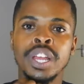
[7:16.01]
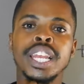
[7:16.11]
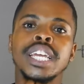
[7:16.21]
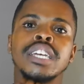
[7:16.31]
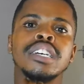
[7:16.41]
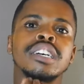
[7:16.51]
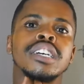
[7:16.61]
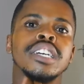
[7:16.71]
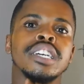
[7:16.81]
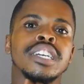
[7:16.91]
Like,
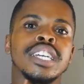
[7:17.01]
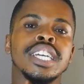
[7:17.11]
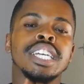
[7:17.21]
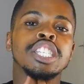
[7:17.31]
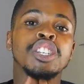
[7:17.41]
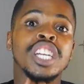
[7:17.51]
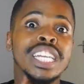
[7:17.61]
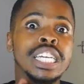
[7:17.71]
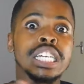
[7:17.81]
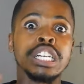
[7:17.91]
it's not
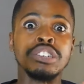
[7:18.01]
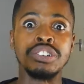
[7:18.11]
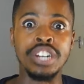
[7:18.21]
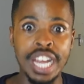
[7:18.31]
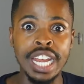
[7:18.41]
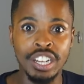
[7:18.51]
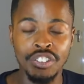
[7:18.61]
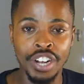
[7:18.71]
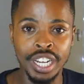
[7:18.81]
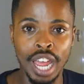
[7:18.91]
like a great
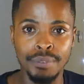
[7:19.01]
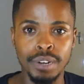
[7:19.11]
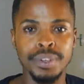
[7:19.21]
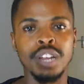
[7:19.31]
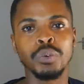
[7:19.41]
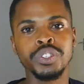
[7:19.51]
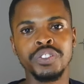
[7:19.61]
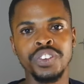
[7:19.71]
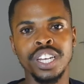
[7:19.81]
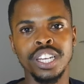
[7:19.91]
camera, but I also
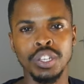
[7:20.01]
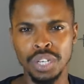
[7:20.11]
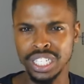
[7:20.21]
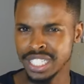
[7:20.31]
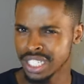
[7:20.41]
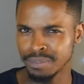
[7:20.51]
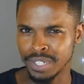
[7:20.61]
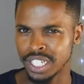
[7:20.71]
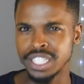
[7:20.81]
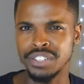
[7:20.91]
feel like you can see
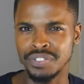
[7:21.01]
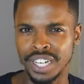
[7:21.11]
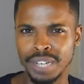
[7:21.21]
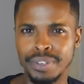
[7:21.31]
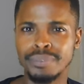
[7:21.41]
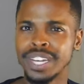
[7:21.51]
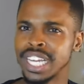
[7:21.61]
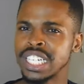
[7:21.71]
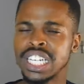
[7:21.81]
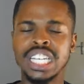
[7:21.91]
me. It's a vibe, and my
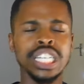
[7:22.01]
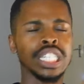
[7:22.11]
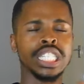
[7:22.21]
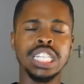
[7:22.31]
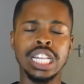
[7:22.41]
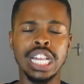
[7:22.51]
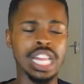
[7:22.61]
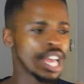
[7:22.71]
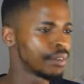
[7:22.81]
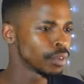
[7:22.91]
lighting.
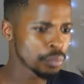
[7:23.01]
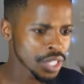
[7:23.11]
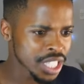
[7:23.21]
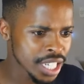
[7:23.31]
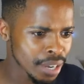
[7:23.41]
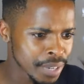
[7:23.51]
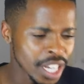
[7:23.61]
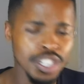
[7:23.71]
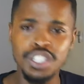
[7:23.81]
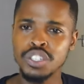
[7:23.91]
I mean, what's the time
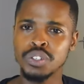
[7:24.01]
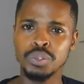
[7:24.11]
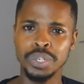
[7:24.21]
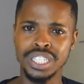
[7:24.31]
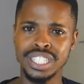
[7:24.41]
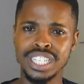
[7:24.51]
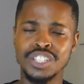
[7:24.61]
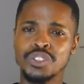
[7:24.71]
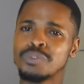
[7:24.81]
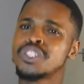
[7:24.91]
now? It's
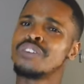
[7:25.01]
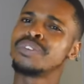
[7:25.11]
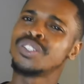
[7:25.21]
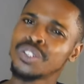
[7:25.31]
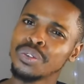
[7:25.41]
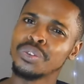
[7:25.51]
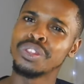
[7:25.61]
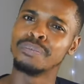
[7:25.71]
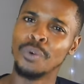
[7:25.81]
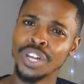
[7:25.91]
2:26. It's almost half past 2 in
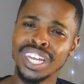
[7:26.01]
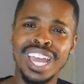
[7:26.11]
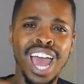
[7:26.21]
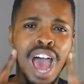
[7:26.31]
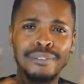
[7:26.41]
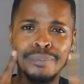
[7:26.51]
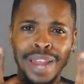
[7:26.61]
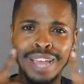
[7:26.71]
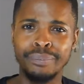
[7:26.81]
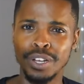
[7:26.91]
the morning. I'm a
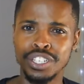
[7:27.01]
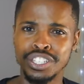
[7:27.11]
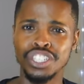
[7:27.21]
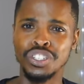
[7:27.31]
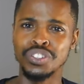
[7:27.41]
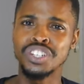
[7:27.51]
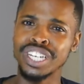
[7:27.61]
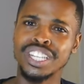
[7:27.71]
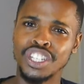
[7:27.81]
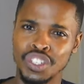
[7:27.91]
black person.
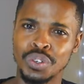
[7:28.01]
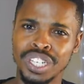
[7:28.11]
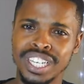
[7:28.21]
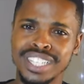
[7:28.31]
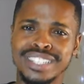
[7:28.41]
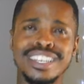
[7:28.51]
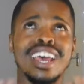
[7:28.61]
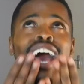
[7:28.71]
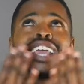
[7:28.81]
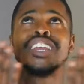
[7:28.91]
Usually, the joke is
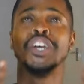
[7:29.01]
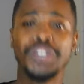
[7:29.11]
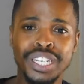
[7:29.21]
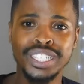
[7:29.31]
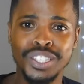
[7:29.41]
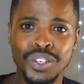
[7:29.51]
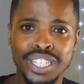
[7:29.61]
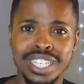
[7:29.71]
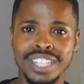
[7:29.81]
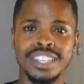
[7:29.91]
I can only see your
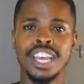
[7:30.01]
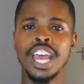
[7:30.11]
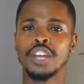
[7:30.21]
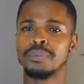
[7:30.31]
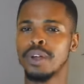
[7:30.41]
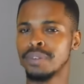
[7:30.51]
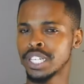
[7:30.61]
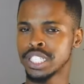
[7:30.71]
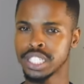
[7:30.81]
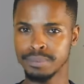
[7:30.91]
teeth, and you probably
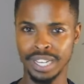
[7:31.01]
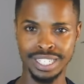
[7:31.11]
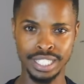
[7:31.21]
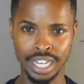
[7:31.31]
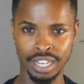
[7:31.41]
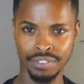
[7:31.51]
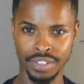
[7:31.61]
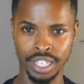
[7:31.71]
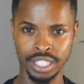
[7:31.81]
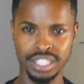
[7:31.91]
can see my entire
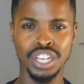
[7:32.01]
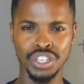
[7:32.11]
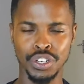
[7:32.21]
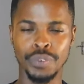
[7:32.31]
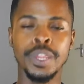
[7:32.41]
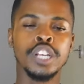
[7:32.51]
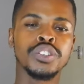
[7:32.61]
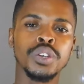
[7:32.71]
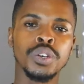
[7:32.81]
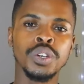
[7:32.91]
face.
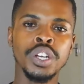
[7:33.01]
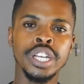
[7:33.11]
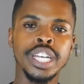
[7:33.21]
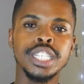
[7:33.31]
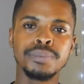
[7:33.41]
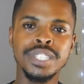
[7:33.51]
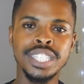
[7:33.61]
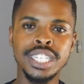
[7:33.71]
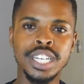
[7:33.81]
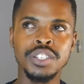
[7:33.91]
So it's me
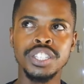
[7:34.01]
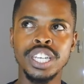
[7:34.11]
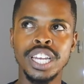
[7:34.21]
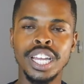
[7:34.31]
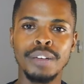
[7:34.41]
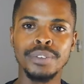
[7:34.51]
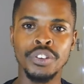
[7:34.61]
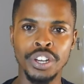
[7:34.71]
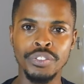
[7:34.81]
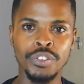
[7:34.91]
sitting down and saying like I'm
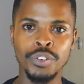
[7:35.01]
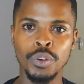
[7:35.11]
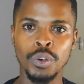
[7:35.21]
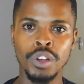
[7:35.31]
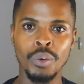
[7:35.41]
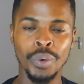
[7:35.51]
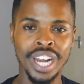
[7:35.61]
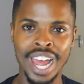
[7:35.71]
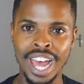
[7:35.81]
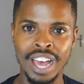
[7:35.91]
grateful for what
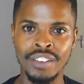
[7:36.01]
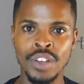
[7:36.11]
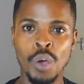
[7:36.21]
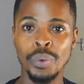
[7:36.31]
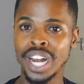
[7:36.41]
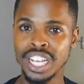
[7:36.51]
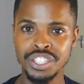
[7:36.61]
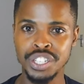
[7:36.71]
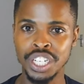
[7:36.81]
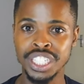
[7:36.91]
I have. When I
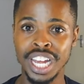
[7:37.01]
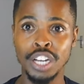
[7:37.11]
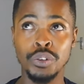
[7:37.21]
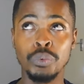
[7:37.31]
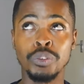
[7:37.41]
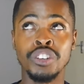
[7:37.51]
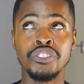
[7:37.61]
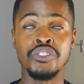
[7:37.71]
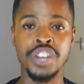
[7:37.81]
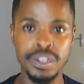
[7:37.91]
started, I
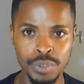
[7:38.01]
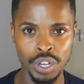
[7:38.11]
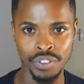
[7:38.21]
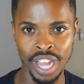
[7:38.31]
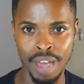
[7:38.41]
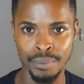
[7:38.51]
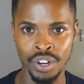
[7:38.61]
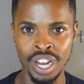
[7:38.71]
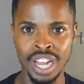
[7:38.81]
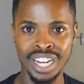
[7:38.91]
dreamed of a
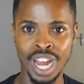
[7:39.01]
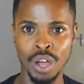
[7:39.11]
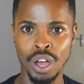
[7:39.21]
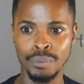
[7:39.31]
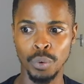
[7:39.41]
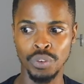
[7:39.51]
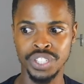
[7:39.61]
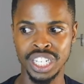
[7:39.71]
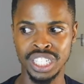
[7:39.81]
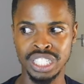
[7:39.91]
camera. Now I'm all of a
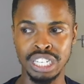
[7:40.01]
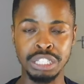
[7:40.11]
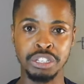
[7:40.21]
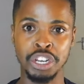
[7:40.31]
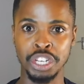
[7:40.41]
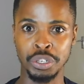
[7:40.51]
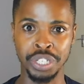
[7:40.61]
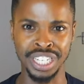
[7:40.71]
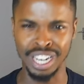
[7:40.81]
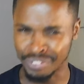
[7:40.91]
sudden saying it's not a
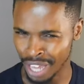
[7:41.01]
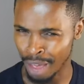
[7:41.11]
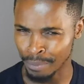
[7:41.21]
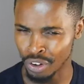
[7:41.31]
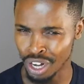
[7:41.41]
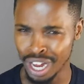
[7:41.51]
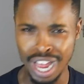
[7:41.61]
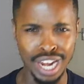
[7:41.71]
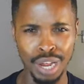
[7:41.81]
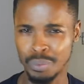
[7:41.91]
good enough camera.
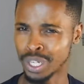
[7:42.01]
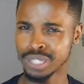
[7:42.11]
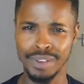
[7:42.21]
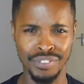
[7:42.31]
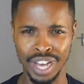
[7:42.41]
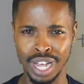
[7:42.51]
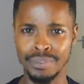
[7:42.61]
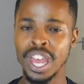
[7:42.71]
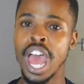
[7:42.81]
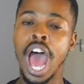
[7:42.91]
Like, what's my
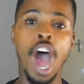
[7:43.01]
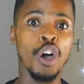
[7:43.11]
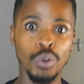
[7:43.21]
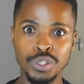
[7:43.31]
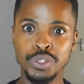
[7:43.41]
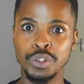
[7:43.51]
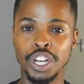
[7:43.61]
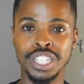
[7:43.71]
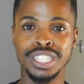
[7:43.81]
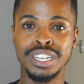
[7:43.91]
vibe? I also
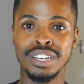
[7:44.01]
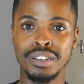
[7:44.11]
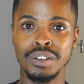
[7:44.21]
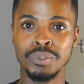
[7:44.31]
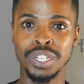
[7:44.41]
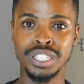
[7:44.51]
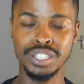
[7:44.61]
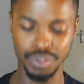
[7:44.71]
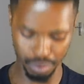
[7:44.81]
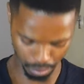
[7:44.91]
got, what is
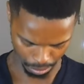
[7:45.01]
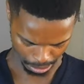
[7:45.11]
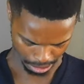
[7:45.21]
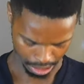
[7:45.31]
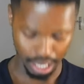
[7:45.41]
this called?